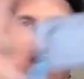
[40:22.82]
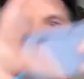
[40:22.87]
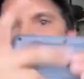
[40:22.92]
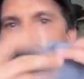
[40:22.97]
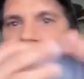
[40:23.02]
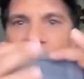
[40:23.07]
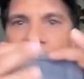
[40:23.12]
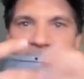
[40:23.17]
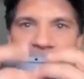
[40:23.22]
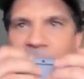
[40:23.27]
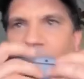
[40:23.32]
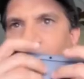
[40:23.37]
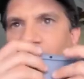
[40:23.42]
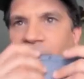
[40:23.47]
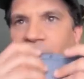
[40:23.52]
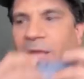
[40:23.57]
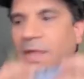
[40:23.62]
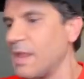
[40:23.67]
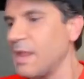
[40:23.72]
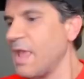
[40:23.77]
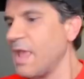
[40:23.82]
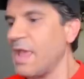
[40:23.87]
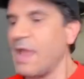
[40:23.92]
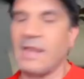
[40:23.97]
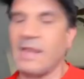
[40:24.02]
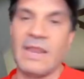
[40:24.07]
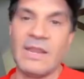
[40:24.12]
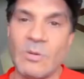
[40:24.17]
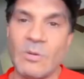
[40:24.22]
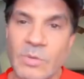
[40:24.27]
out and this, that. And
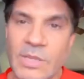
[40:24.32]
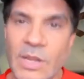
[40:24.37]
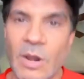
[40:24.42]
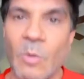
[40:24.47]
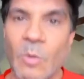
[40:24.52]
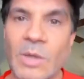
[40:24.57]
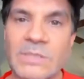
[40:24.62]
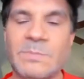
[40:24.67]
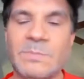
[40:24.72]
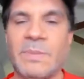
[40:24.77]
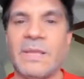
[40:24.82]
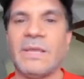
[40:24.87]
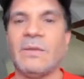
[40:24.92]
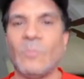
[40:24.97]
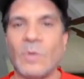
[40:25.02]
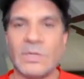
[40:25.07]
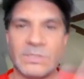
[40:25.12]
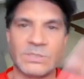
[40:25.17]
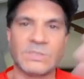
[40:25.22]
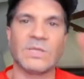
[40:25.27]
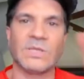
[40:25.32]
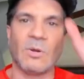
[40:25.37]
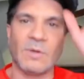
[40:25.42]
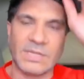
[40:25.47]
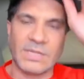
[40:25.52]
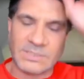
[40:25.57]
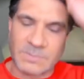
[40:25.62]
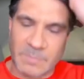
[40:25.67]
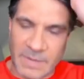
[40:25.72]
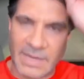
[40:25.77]
then, what's
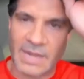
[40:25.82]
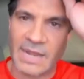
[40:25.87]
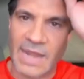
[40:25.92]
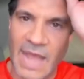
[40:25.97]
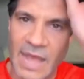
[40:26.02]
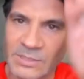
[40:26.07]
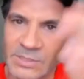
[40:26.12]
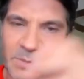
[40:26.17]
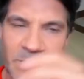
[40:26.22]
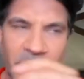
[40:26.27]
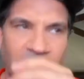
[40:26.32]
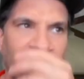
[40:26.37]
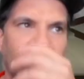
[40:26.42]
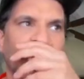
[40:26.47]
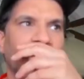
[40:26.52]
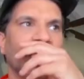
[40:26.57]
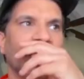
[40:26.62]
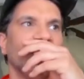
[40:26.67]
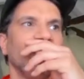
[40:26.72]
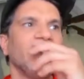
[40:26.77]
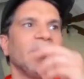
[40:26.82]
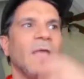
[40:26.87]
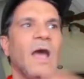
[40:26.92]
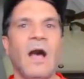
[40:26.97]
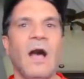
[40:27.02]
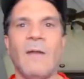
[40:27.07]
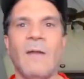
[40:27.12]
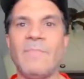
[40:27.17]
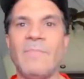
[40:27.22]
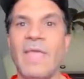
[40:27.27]
Sony's big announcement?
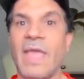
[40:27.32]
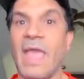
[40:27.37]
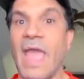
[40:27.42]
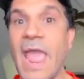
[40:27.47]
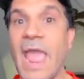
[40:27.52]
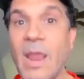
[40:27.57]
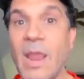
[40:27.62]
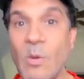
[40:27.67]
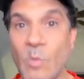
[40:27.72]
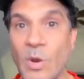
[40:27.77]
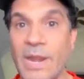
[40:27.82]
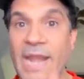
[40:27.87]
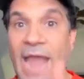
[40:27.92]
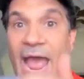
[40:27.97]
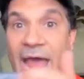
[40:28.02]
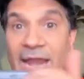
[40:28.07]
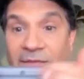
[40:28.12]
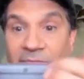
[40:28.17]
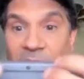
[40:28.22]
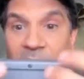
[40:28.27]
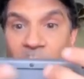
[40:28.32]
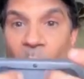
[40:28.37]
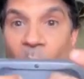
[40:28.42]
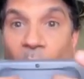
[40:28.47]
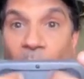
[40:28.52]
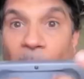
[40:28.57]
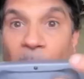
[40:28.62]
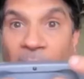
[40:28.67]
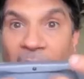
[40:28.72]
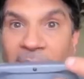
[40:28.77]
Hey, we're going to add even
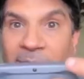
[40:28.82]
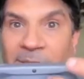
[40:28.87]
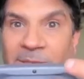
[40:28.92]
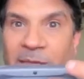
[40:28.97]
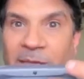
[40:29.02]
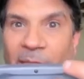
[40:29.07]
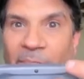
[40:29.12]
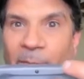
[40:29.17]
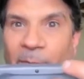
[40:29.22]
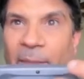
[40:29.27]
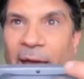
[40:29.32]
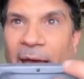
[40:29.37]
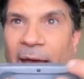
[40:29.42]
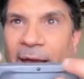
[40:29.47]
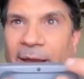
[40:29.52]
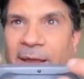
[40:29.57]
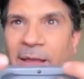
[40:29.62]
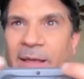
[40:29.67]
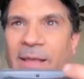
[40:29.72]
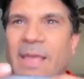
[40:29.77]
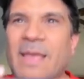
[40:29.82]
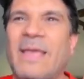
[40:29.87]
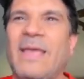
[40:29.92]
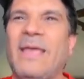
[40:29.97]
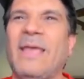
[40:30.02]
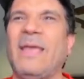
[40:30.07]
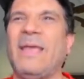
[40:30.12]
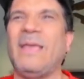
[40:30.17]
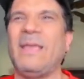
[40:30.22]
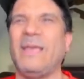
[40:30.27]
more buttons on the back.
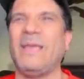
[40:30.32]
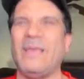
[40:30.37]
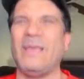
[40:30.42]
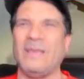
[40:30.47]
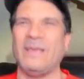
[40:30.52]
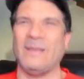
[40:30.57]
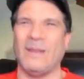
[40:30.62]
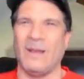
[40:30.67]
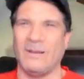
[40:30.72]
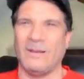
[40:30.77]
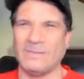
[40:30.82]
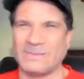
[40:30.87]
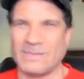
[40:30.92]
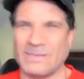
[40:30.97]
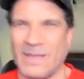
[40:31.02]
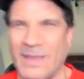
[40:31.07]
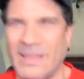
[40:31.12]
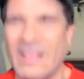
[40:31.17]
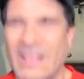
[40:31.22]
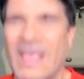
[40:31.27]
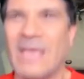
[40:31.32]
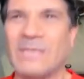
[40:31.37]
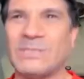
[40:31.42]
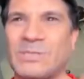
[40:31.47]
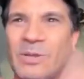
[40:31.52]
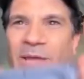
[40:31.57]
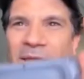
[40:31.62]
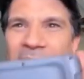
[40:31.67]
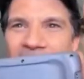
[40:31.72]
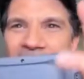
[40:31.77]
It's like, yeah.
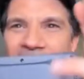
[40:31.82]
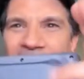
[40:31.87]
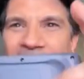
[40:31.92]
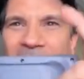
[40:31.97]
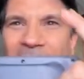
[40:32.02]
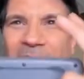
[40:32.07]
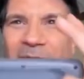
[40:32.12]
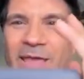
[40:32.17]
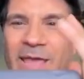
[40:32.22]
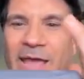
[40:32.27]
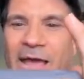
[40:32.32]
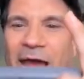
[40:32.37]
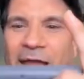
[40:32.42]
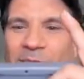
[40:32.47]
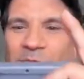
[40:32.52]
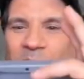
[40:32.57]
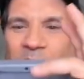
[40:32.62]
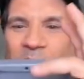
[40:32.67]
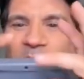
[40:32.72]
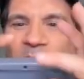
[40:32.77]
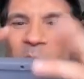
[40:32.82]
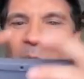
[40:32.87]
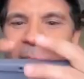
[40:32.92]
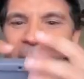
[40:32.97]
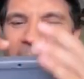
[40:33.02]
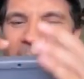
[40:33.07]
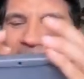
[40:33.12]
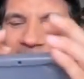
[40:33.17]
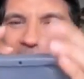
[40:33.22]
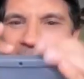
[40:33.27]
So you got 2 on
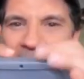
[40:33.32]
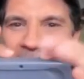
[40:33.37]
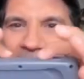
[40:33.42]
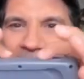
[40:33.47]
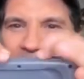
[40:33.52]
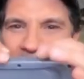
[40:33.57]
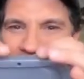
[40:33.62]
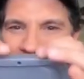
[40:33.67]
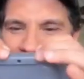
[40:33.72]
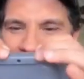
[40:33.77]
the top,